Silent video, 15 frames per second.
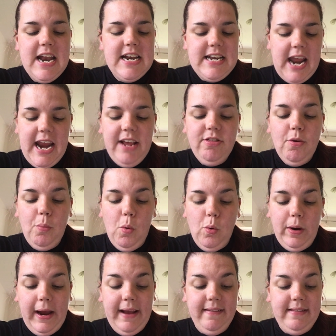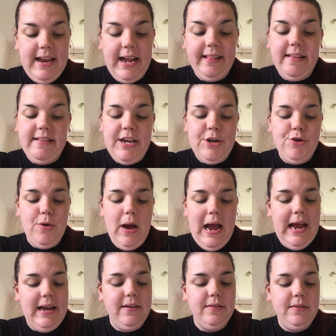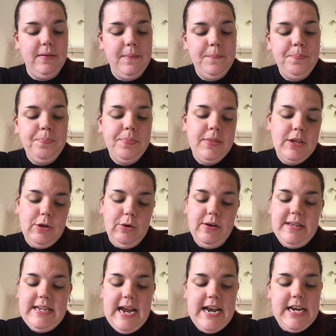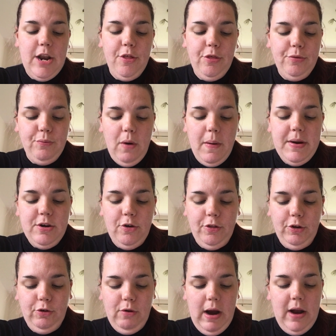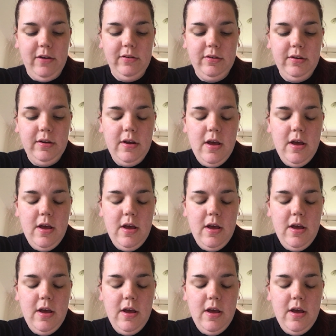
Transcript: Take the walking stick that's in your hand, God said, and throw it on the ground.